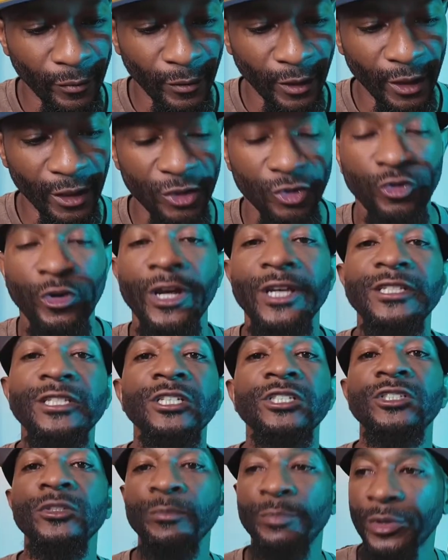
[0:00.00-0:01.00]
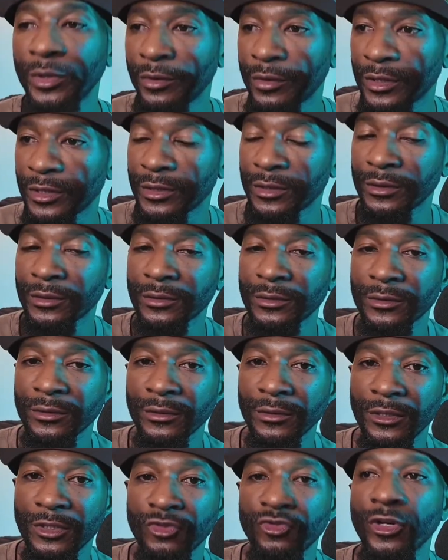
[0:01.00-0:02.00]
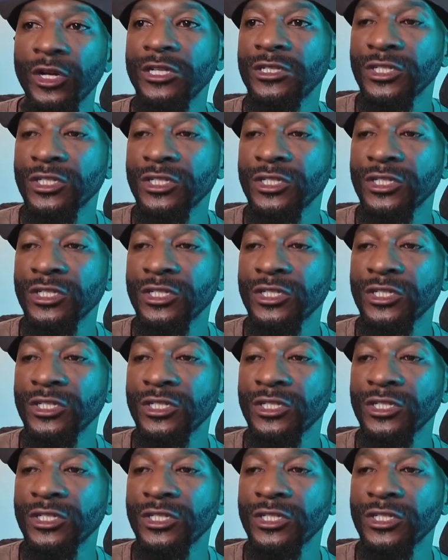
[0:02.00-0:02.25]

it's transition period. It's a